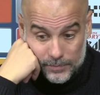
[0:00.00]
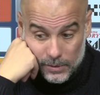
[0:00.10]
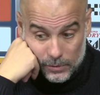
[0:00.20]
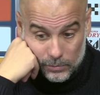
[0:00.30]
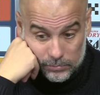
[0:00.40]

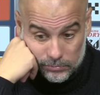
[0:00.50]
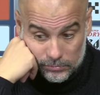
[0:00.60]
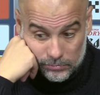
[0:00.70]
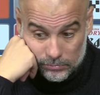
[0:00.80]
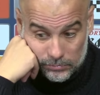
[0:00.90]
So
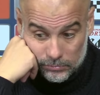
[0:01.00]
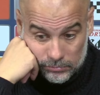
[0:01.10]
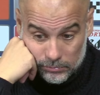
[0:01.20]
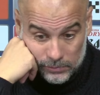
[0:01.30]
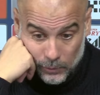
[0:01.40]

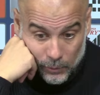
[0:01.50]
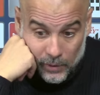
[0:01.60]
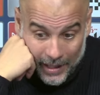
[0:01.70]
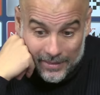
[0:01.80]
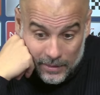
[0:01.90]

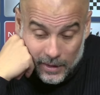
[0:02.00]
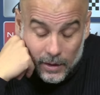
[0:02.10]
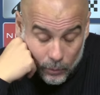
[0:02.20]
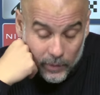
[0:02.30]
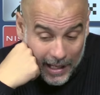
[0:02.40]
I
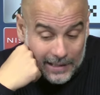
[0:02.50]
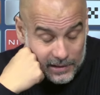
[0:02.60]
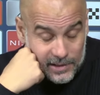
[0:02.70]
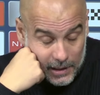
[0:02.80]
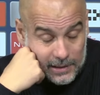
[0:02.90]
think we had the
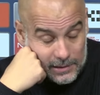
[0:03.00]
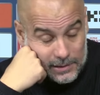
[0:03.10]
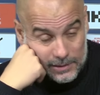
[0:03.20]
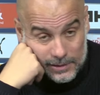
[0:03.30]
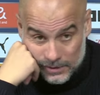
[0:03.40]

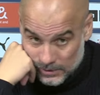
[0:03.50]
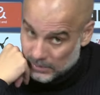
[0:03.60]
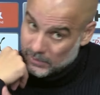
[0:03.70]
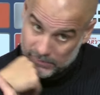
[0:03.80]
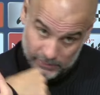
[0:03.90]
chances and
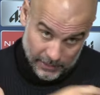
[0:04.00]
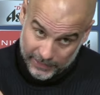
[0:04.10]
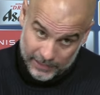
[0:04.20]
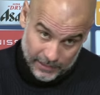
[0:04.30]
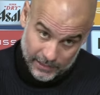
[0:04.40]

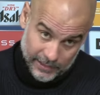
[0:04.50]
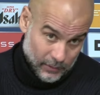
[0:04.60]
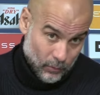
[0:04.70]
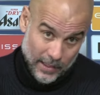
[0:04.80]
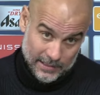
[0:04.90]
clear
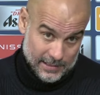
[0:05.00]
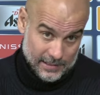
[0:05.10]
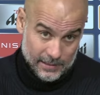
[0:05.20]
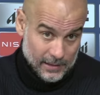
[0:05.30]
ones.